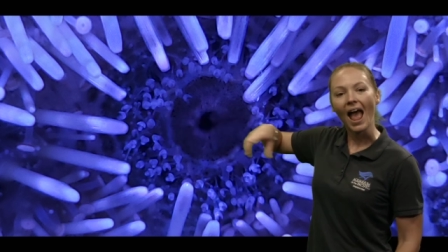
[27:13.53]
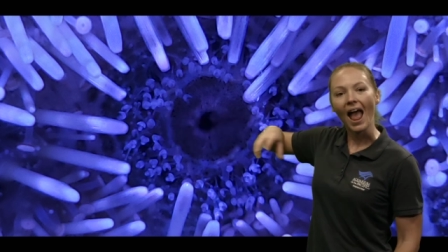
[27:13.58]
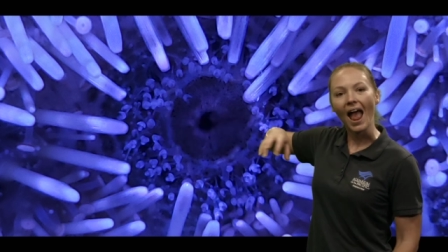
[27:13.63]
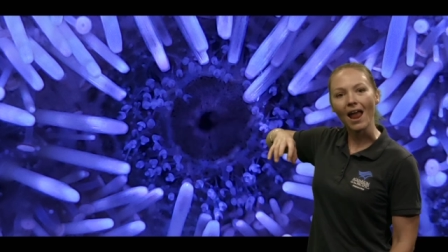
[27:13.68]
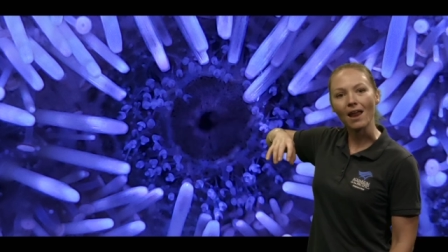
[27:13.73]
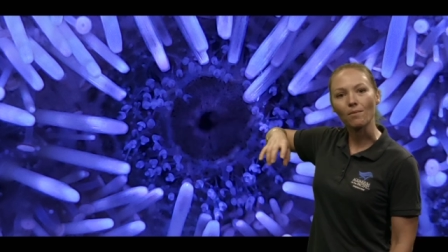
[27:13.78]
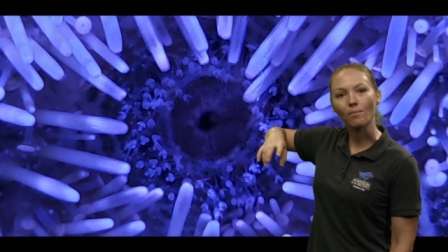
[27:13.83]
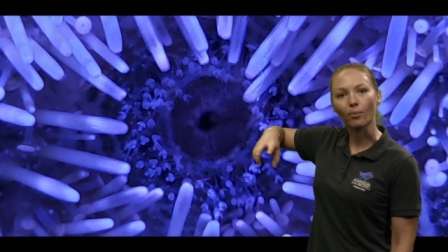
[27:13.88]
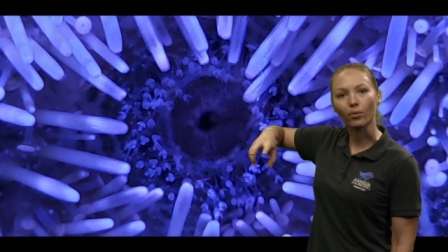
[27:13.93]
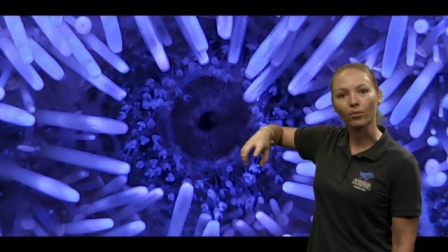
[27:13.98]

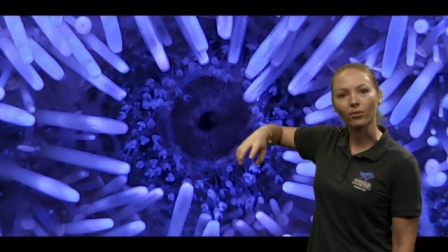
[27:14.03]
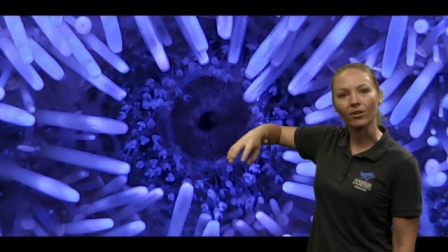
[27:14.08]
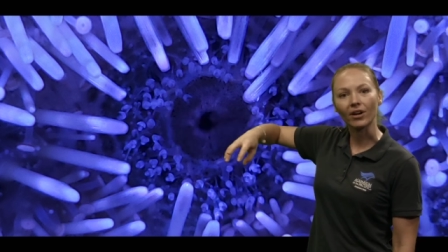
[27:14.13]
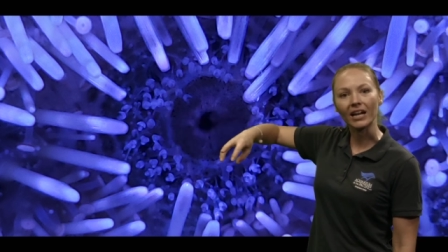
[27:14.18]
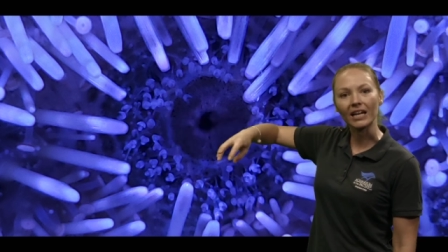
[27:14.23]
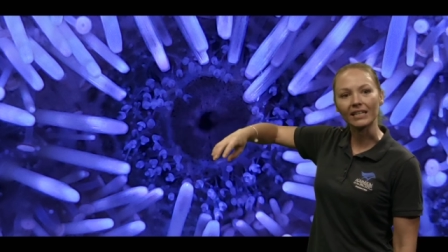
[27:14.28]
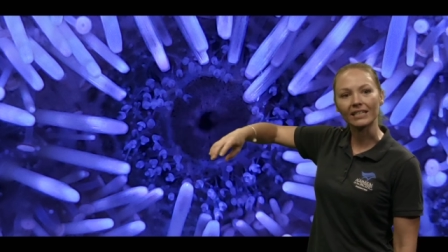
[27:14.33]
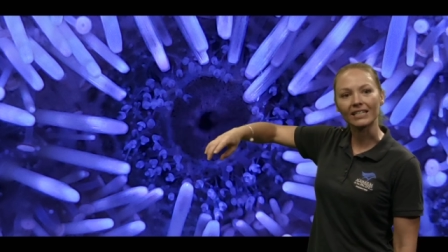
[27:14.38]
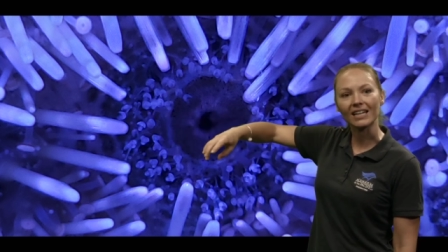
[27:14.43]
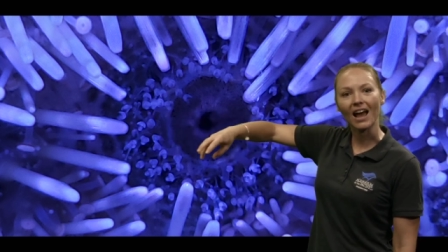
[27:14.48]
and
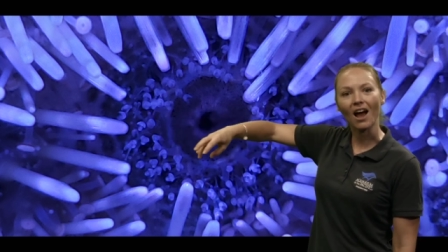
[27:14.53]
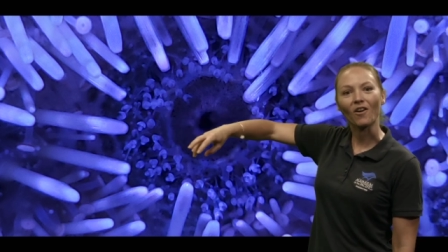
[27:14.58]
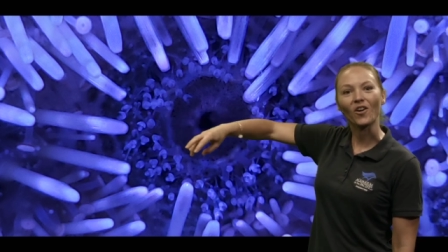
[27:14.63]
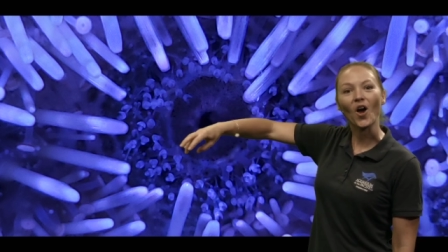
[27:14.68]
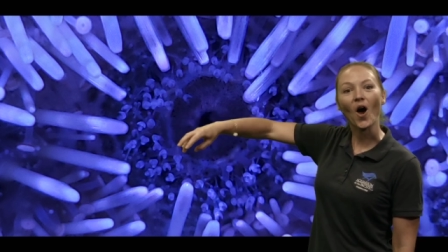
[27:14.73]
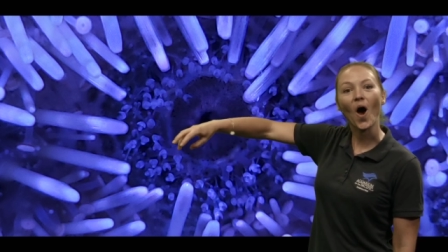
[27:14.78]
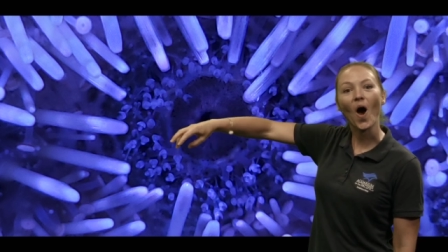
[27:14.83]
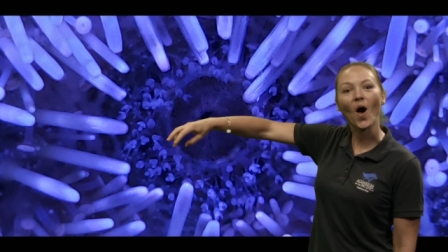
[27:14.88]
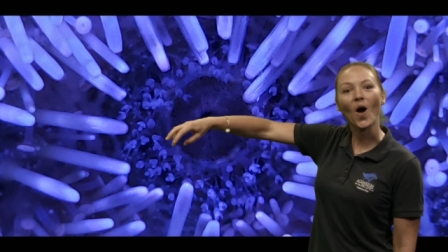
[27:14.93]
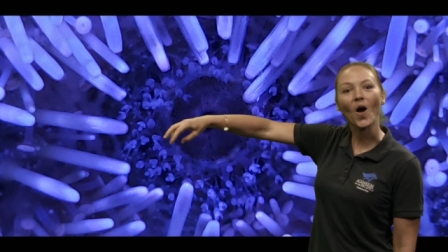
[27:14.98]
break down
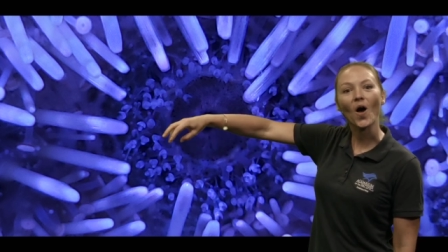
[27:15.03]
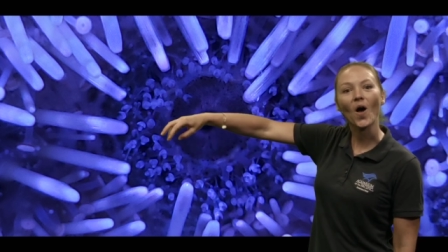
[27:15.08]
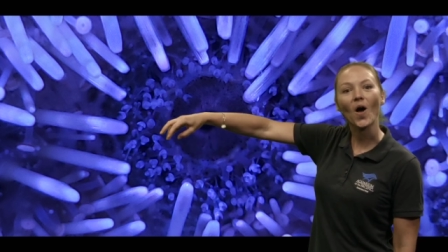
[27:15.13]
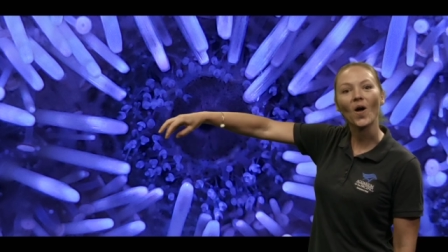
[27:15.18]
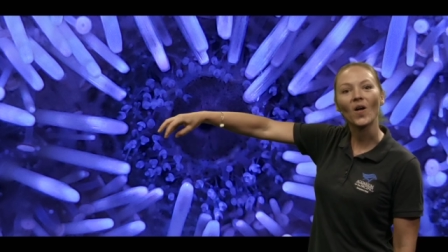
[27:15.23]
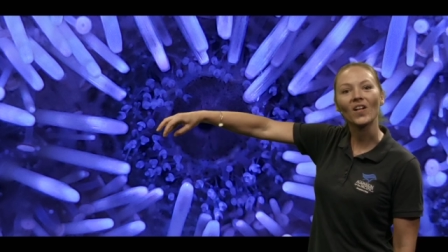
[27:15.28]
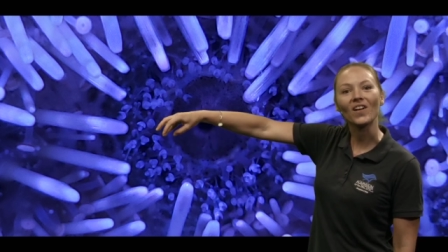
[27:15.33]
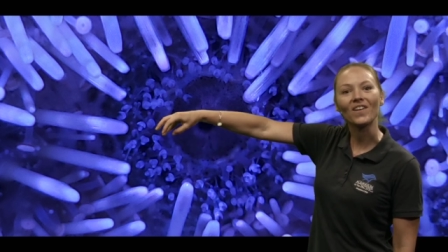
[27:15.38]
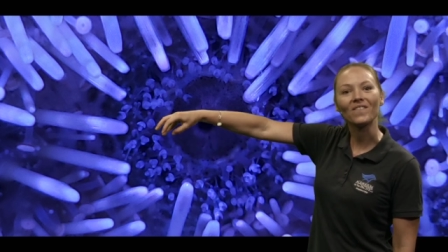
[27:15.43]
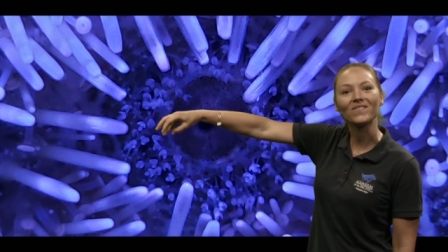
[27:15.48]

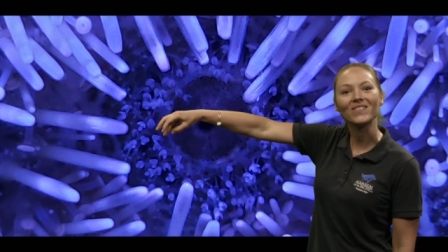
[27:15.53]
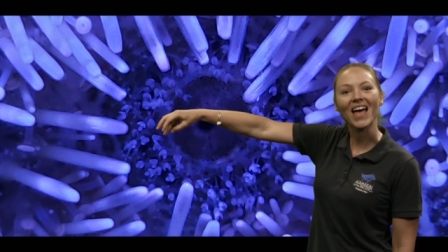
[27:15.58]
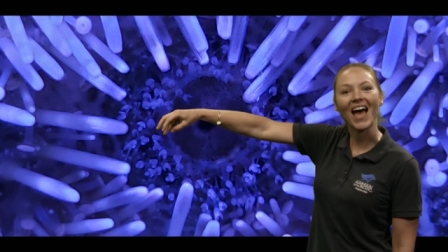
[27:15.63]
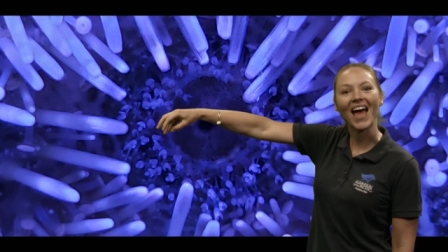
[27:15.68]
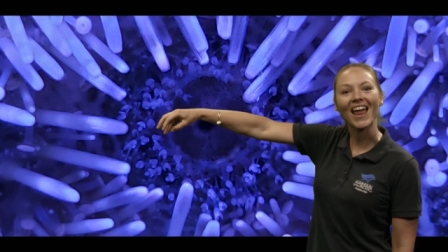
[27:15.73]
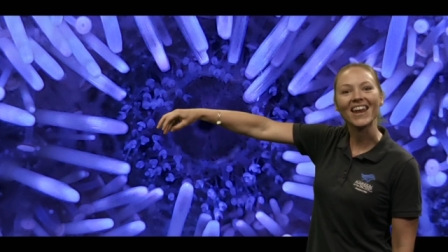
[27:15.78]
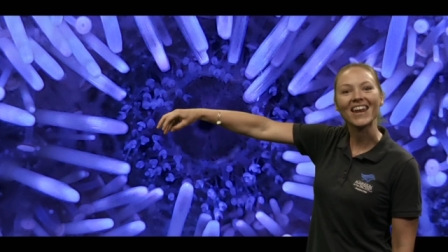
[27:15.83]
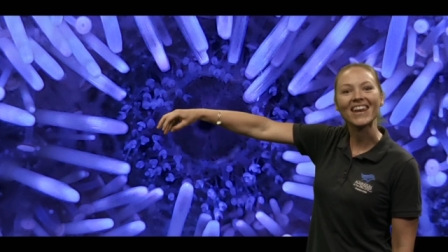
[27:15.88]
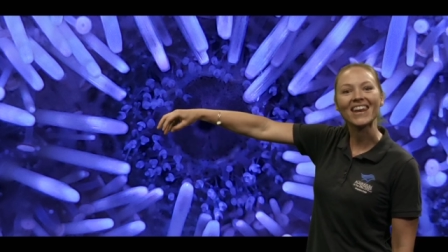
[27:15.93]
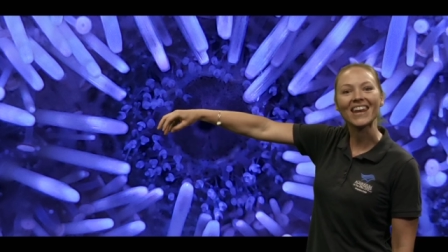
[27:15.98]
all of
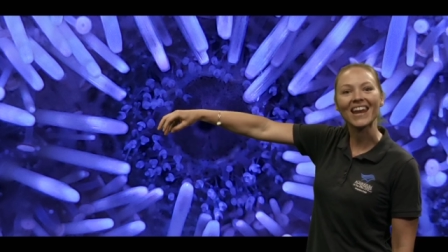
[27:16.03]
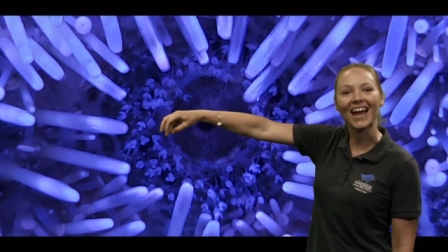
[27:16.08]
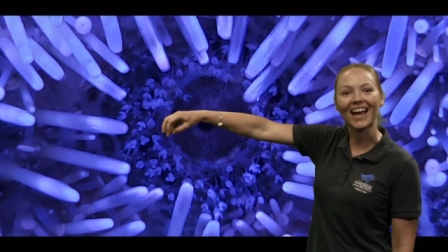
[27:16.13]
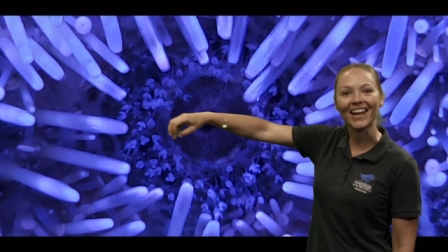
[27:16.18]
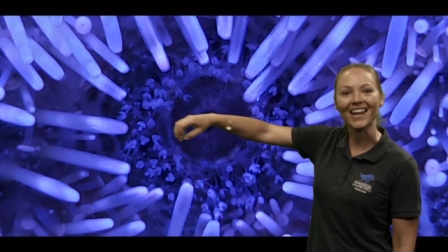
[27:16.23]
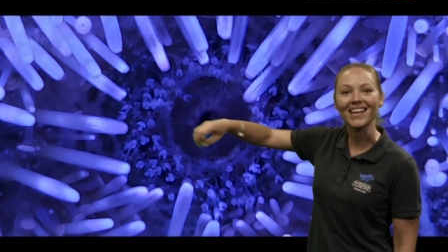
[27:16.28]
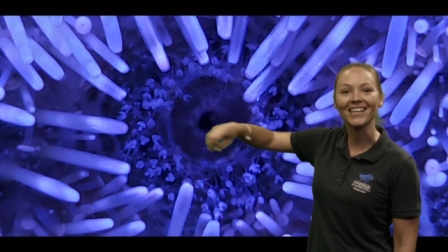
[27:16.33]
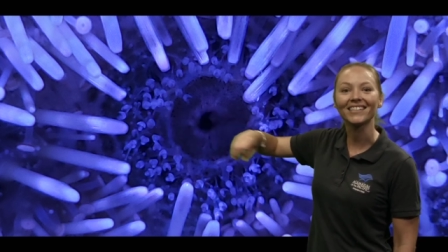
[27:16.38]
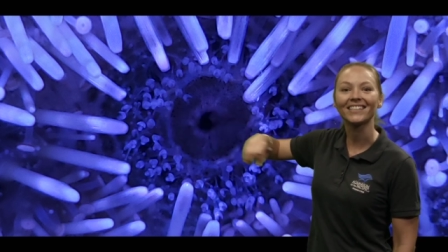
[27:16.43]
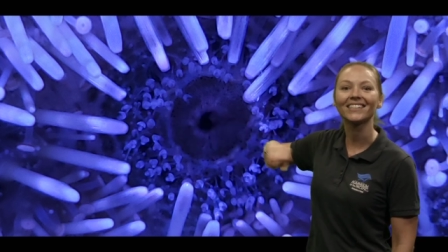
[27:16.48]
that
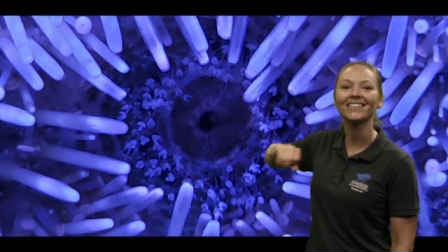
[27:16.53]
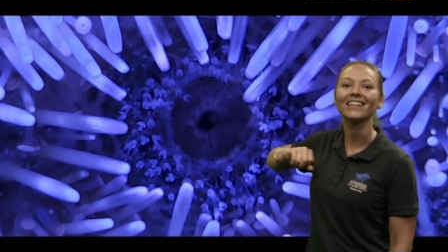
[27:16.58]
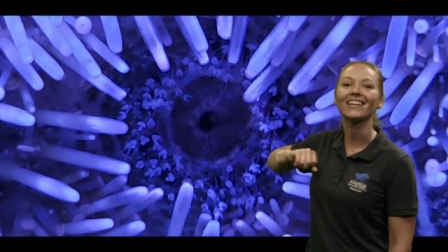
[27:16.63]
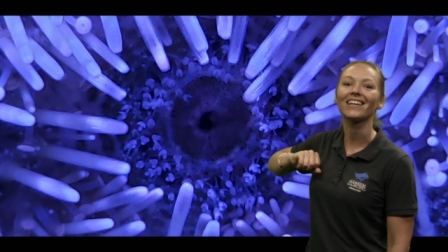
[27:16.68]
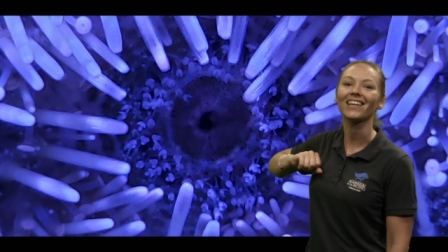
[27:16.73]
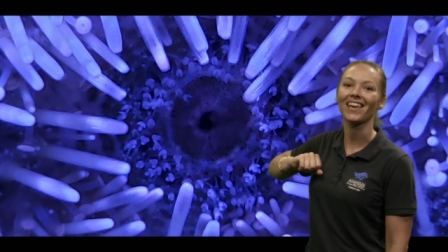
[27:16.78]
nice